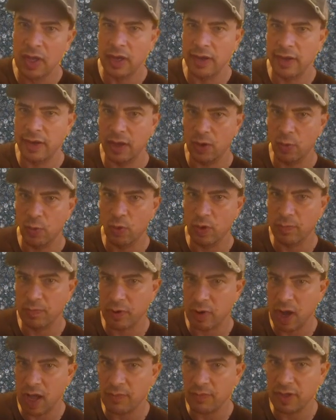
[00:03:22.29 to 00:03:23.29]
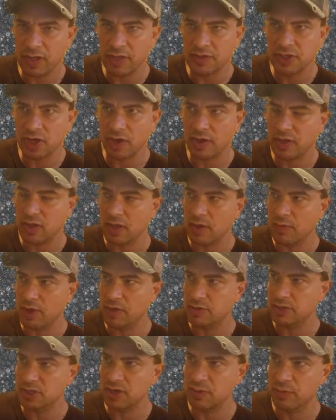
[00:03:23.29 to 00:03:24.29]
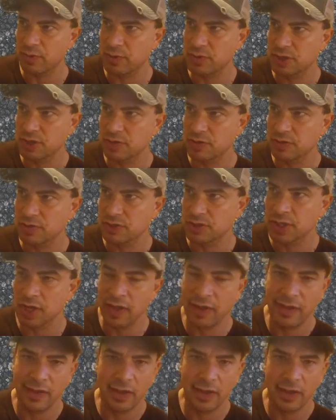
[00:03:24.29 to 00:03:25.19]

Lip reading: We're probably talking about temperatures